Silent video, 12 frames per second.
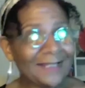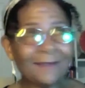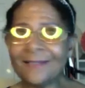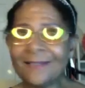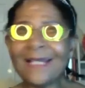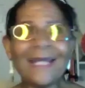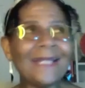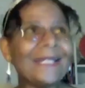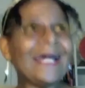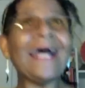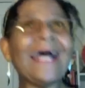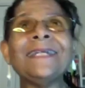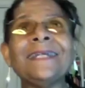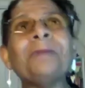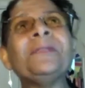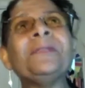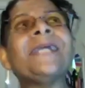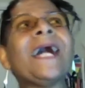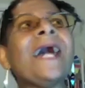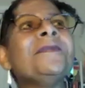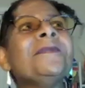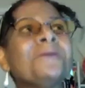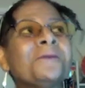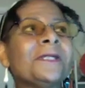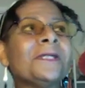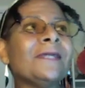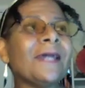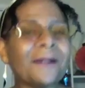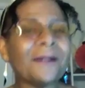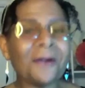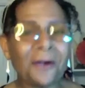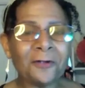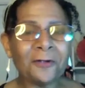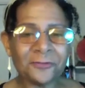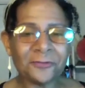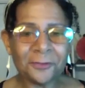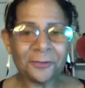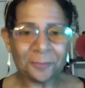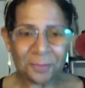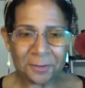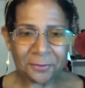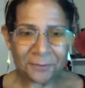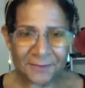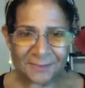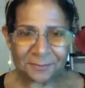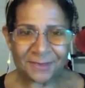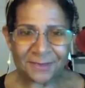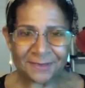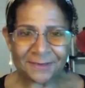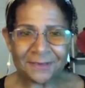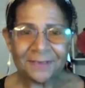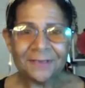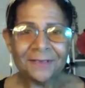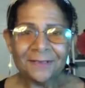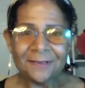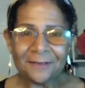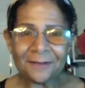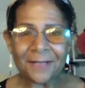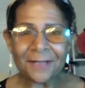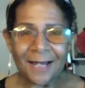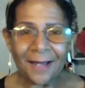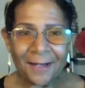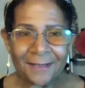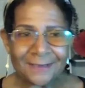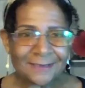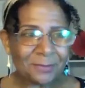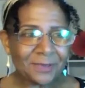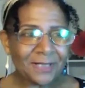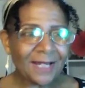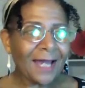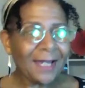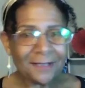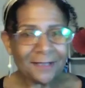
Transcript: And then I mean I knew he had a heart for young people, especially young guys, but I had